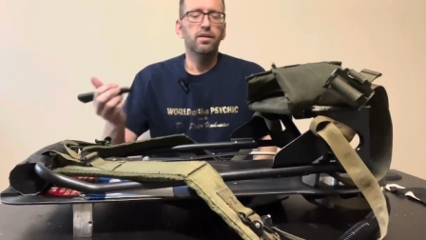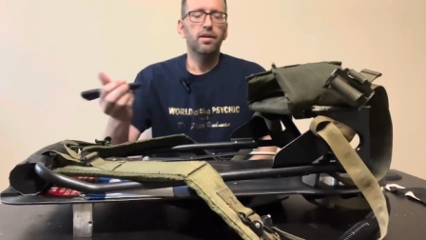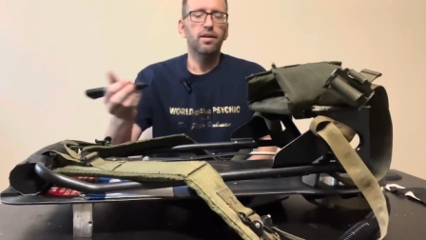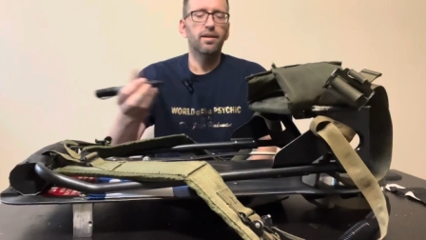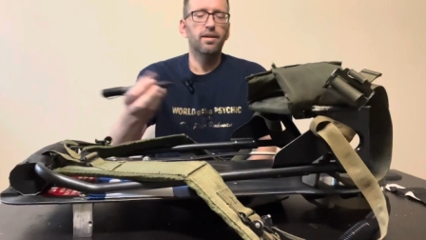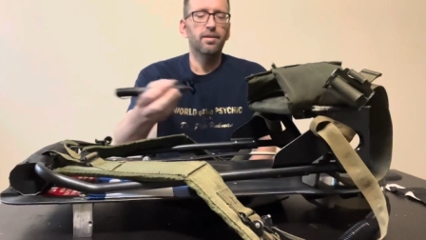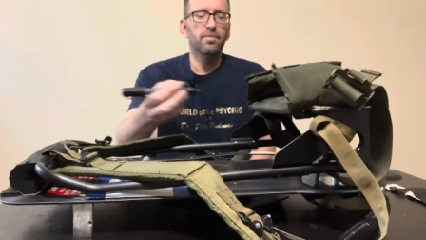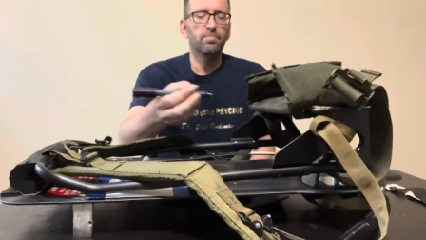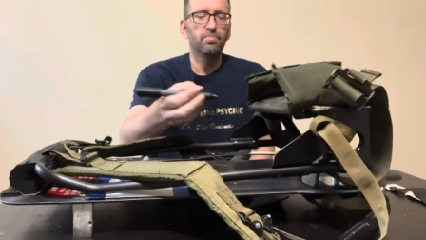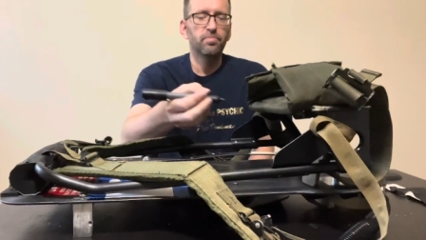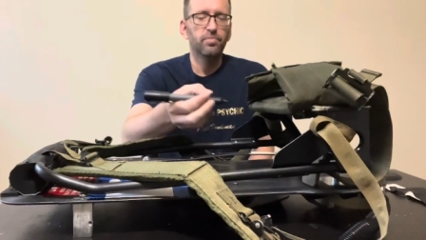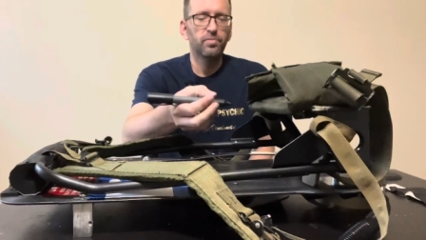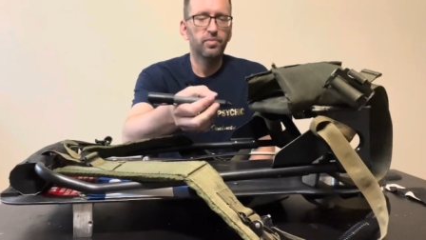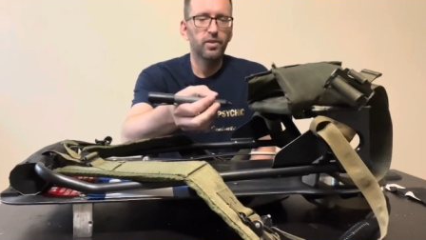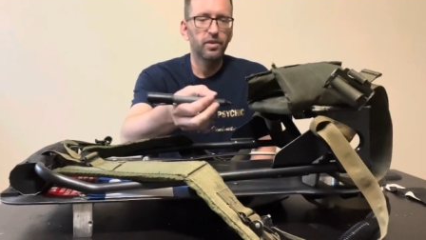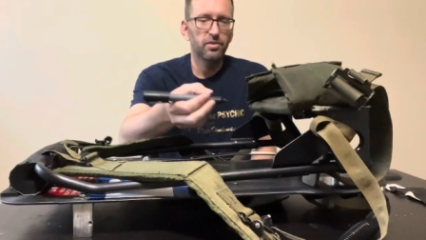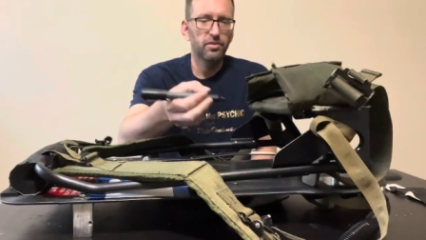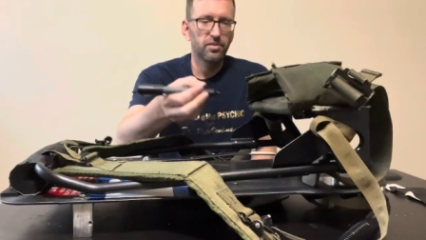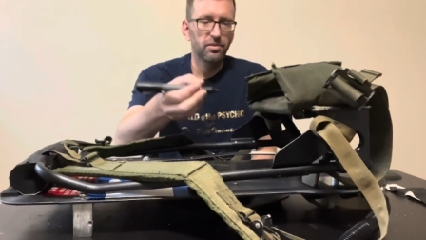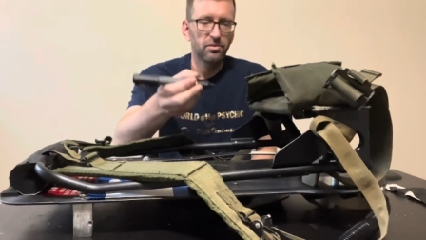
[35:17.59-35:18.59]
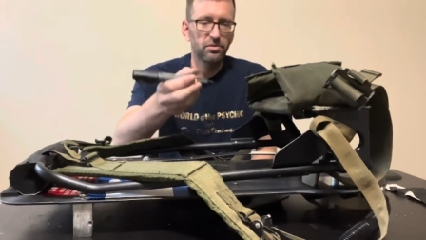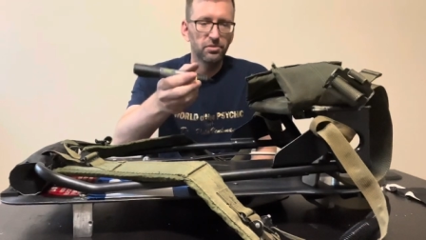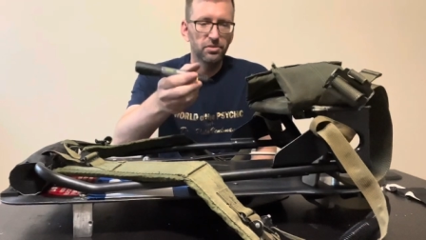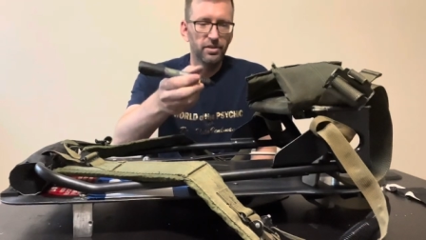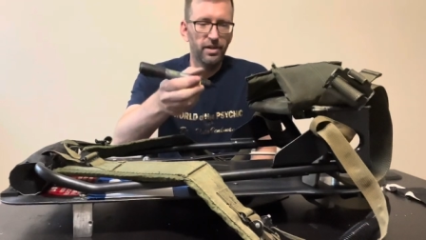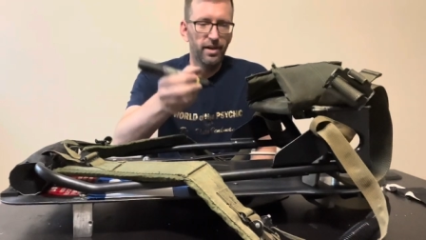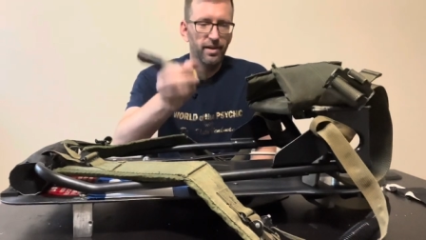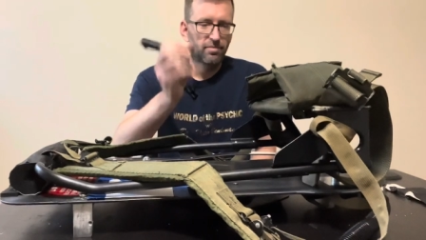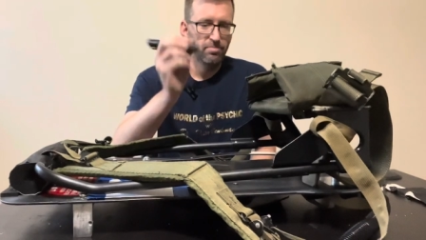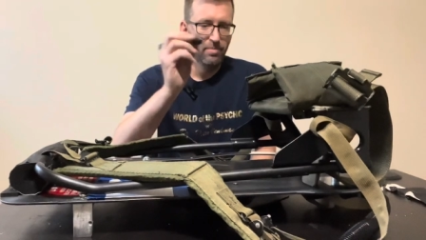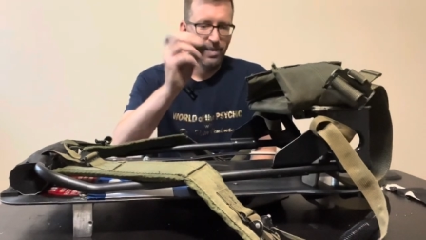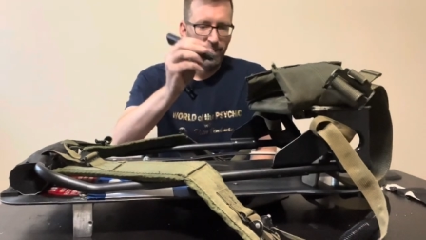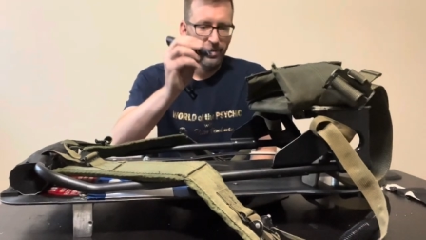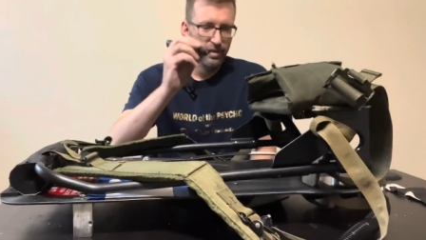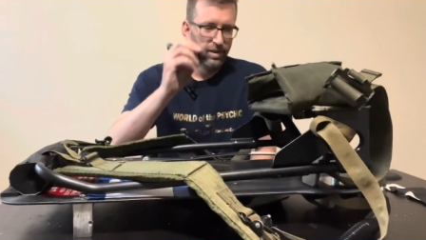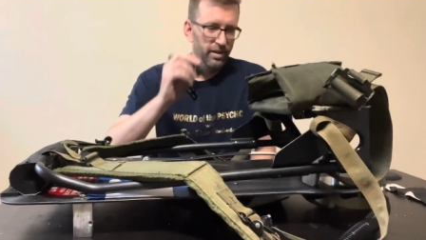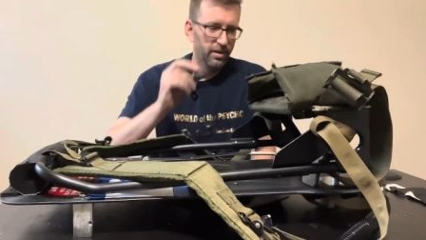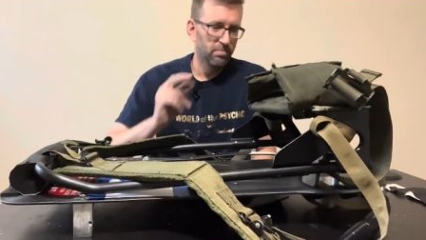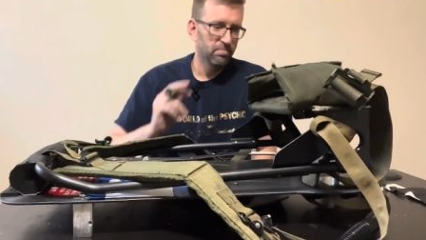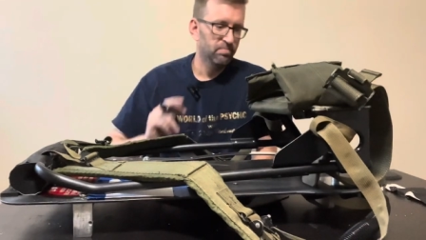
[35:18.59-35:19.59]
uh, this is going to have my
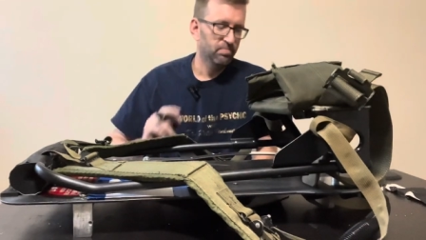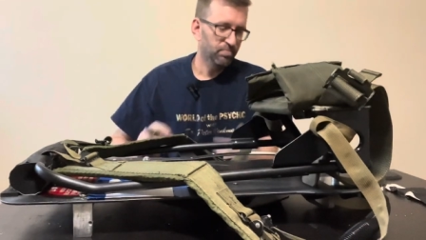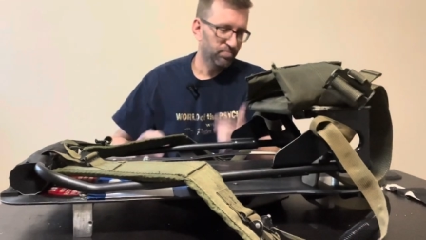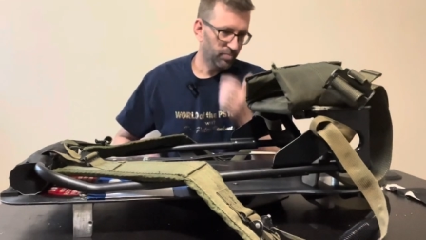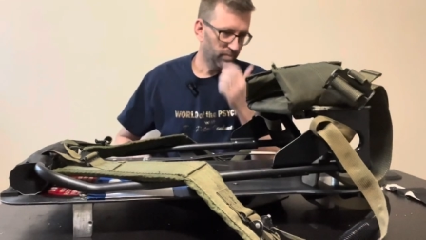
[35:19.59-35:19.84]
name